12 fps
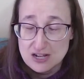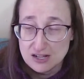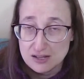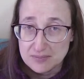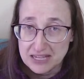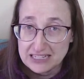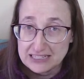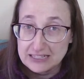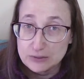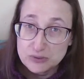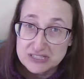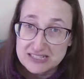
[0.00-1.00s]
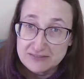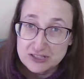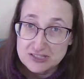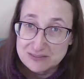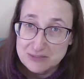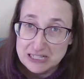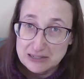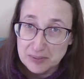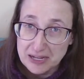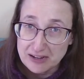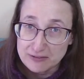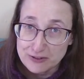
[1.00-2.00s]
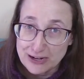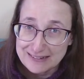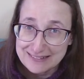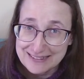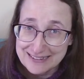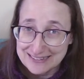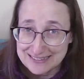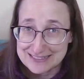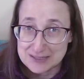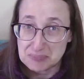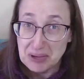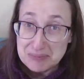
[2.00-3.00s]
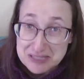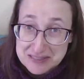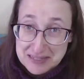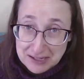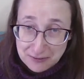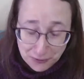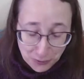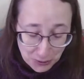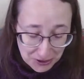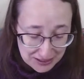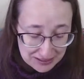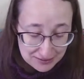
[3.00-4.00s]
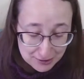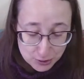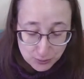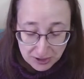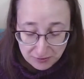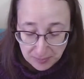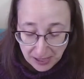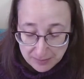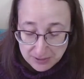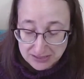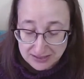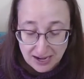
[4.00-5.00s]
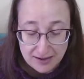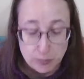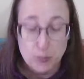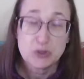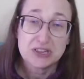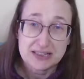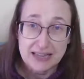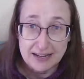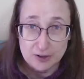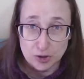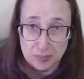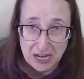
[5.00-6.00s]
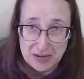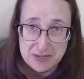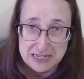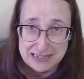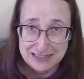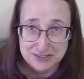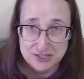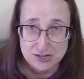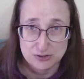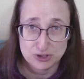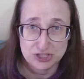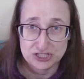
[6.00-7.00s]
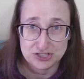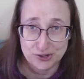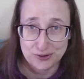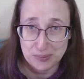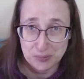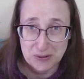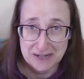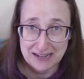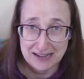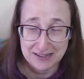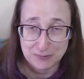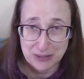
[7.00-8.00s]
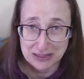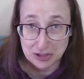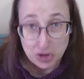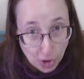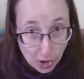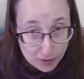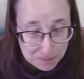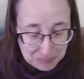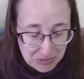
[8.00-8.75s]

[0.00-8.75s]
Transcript: And it was given to me by a friend that I did some babysitting for in lieu of payment. I wouldn't let her pay me, and so she showed up one day with yarn.